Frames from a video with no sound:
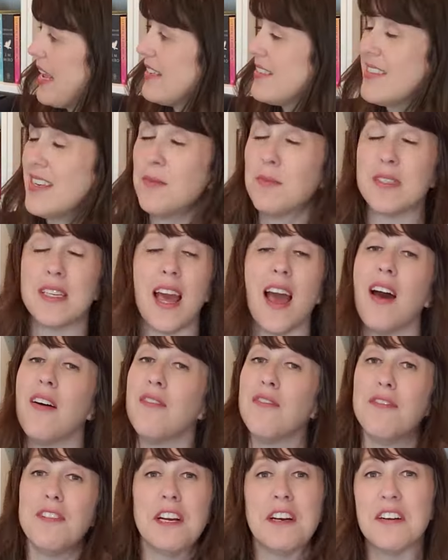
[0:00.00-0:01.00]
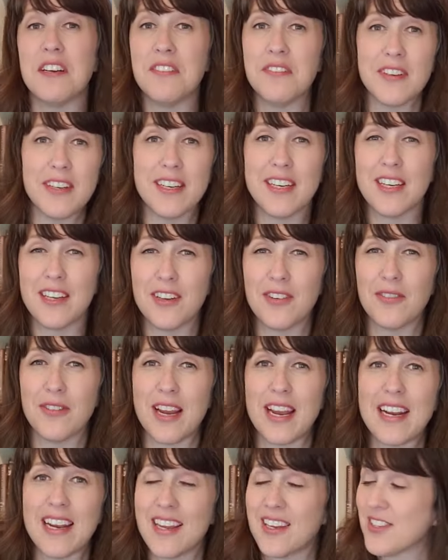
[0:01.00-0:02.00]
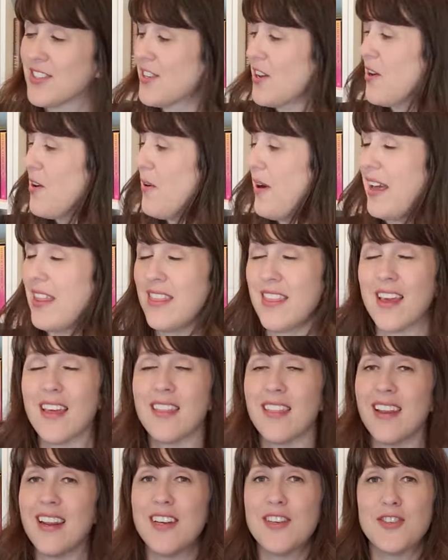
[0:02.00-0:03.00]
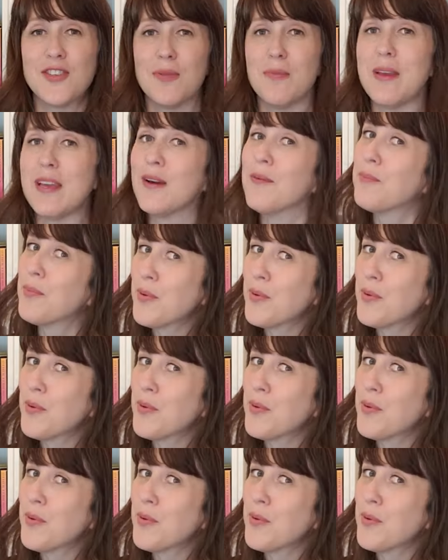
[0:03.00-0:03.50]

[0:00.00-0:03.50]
it seems to have very very good ratings so i think that it should be a